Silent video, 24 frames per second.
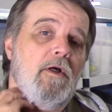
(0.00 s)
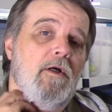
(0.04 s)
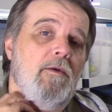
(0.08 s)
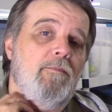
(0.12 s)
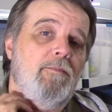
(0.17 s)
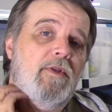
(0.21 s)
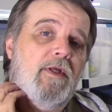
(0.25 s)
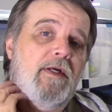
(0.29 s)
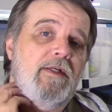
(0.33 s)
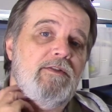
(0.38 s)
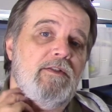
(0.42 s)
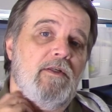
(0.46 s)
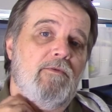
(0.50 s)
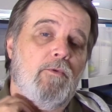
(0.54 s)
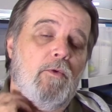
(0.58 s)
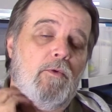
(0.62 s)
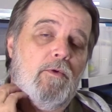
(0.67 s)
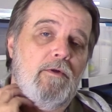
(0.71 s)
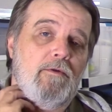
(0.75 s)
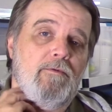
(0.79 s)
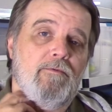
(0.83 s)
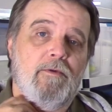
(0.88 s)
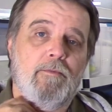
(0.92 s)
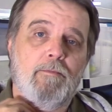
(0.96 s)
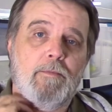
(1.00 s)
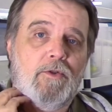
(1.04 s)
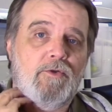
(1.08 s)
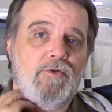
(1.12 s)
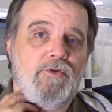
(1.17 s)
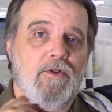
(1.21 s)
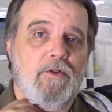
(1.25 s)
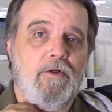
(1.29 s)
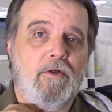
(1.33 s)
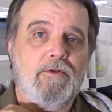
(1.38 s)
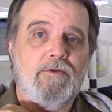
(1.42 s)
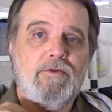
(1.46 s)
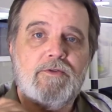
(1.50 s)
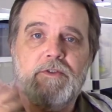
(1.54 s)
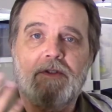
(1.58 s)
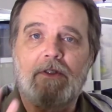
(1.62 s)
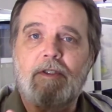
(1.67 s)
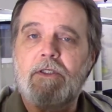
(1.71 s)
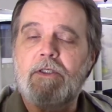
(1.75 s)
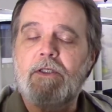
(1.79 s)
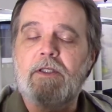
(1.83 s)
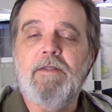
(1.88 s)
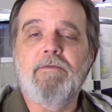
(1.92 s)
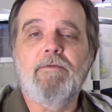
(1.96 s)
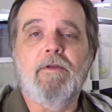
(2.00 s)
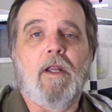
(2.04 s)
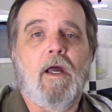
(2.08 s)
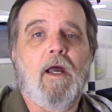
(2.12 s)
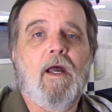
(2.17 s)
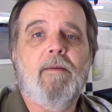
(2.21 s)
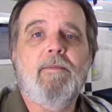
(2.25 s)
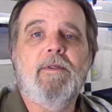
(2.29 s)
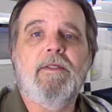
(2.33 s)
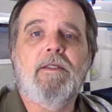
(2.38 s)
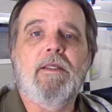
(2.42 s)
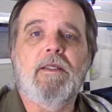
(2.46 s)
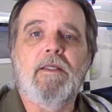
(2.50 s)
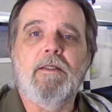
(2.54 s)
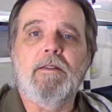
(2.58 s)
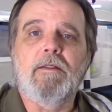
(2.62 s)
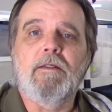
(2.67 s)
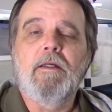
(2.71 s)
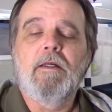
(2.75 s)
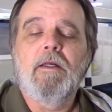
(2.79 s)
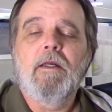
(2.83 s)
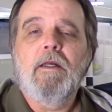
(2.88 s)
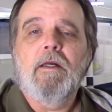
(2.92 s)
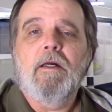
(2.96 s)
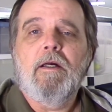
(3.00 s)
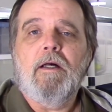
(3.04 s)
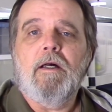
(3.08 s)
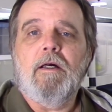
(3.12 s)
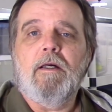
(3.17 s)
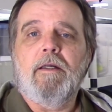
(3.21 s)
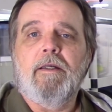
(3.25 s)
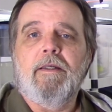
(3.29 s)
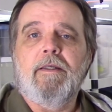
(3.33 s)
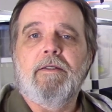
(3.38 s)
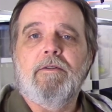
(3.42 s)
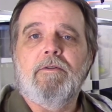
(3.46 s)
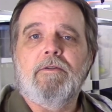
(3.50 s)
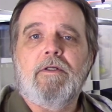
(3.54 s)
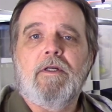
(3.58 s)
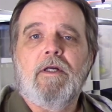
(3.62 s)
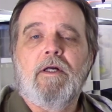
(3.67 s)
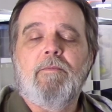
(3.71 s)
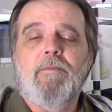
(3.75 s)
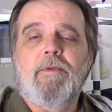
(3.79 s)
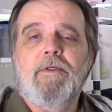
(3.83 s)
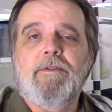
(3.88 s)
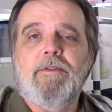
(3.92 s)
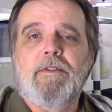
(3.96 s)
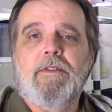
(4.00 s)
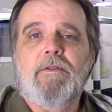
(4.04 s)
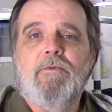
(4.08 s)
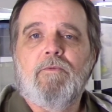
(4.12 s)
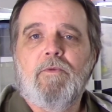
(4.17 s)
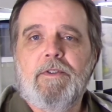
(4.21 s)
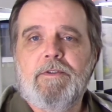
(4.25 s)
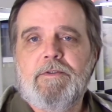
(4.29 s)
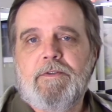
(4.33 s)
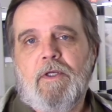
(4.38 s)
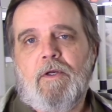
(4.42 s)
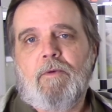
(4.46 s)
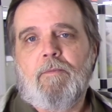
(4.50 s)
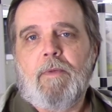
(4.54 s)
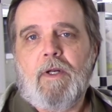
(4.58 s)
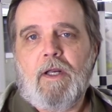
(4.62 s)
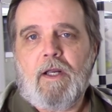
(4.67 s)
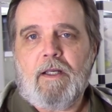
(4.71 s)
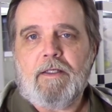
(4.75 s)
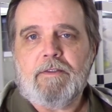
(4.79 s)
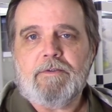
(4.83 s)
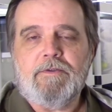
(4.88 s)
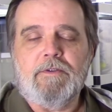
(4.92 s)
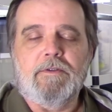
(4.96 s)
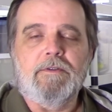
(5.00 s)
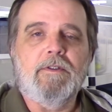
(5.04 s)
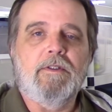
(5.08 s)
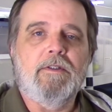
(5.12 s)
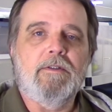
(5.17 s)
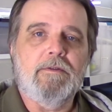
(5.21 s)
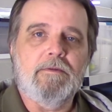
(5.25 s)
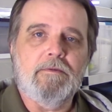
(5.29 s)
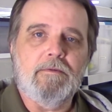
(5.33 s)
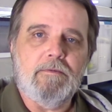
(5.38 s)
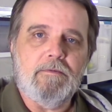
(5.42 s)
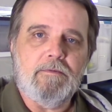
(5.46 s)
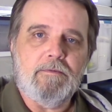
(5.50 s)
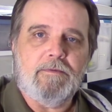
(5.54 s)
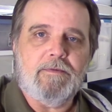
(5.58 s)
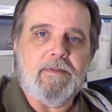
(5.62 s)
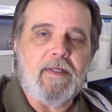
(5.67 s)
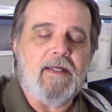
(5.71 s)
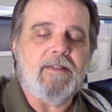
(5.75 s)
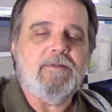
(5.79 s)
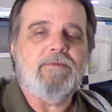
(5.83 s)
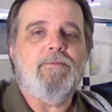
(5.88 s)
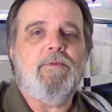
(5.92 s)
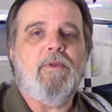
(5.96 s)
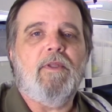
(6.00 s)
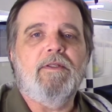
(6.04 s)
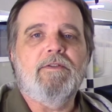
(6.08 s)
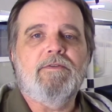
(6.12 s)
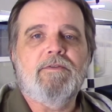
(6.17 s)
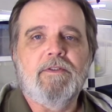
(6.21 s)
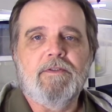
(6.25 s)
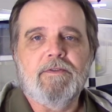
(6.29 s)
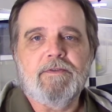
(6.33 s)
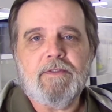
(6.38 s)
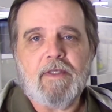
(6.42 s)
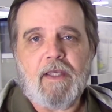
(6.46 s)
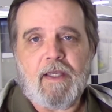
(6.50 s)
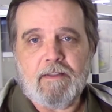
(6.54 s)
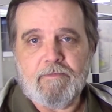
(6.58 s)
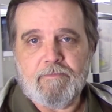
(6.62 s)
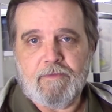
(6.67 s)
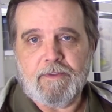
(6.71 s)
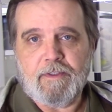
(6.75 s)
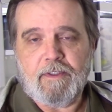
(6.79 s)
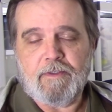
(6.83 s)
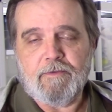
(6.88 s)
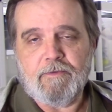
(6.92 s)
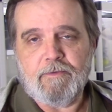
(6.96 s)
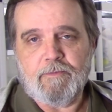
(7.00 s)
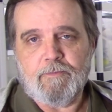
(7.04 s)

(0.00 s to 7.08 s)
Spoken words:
planes I've ordered from Motion RC, even Hobby King. It'll come in the retail box and then that's placed inside of another